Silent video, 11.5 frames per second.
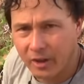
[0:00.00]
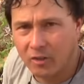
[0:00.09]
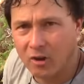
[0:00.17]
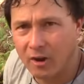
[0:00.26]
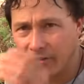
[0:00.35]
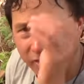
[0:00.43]
the
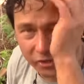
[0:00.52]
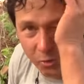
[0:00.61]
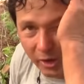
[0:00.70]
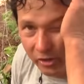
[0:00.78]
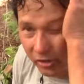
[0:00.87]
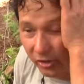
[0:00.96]
other
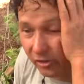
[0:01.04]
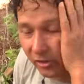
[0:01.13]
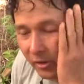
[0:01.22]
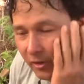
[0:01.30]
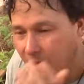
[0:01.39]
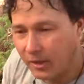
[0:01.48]
situation is,
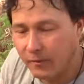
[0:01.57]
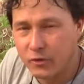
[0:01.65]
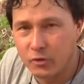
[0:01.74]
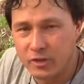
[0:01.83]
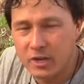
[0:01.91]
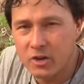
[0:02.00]
if
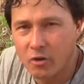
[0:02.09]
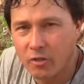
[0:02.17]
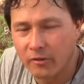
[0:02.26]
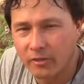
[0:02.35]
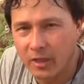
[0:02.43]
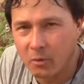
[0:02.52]
you didn't know
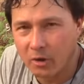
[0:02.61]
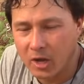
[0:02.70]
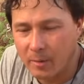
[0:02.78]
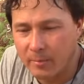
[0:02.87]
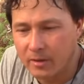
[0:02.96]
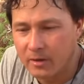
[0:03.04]
that they were
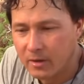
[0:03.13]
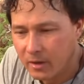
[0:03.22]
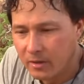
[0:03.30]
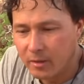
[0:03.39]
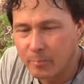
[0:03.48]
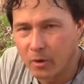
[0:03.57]
coming,
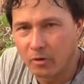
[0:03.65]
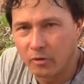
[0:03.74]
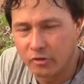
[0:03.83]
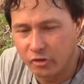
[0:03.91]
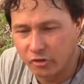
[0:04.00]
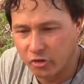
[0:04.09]
the
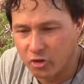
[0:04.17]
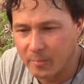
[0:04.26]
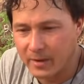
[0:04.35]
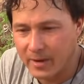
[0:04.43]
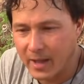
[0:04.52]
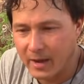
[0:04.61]
burglars just showed up
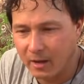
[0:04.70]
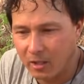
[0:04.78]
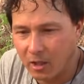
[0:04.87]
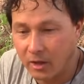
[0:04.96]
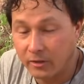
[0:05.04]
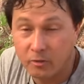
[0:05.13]
at 9
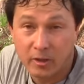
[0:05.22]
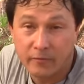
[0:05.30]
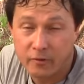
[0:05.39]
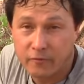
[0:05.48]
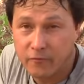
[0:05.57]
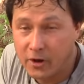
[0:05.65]
o'clock, you
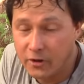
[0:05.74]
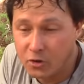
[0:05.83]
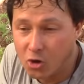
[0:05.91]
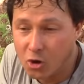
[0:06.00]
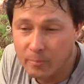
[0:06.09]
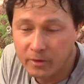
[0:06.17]
left your front
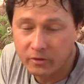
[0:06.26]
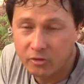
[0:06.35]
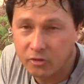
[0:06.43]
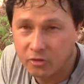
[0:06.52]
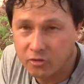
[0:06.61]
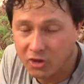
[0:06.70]
door open because you
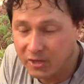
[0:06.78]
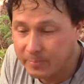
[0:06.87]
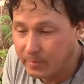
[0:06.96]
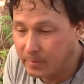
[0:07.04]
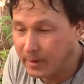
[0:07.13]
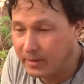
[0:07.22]
just trust
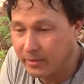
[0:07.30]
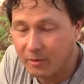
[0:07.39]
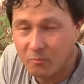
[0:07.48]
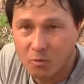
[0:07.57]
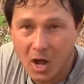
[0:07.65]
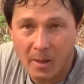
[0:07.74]
people, might
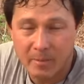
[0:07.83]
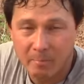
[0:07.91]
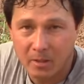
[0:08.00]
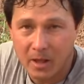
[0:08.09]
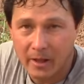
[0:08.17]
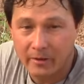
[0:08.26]
they'd rob you
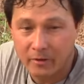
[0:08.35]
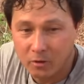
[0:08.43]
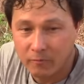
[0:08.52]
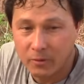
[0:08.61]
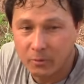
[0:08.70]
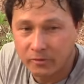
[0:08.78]
blind, and
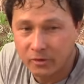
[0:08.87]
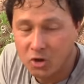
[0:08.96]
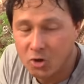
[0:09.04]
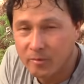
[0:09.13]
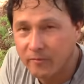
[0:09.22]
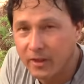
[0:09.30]
hopefully it wasn't a
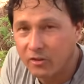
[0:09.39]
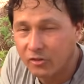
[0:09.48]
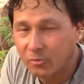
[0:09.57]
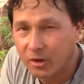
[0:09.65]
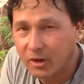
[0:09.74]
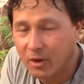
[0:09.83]
home
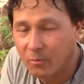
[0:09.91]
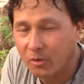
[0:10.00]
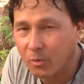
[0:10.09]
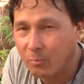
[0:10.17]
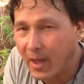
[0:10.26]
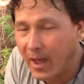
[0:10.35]
invasion where it got
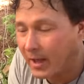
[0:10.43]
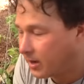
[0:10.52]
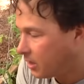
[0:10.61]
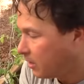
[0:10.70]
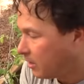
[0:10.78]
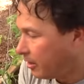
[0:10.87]
really bad.
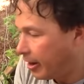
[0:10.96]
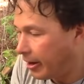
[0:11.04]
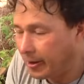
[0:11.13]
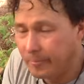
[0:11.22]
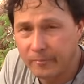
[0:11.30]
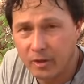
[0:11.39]

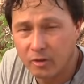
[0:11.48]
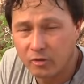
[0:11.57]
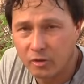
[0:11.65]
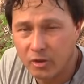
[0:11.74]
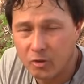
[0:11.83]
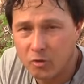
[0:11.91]
You know,
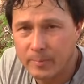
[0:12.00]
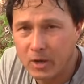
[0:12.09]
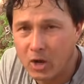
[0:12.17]
so you would be